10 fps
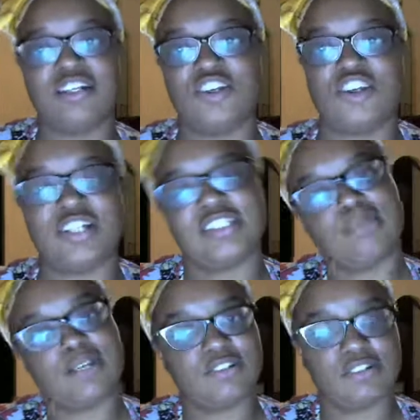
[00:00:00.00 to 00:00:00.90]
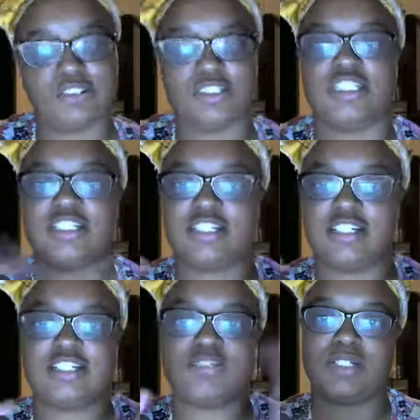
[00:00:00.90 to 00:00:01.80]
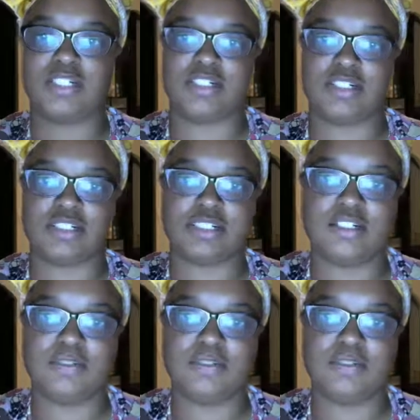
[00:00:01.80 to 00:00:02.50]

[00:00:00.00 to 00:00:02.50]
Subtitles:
as someone who's just done 20 years?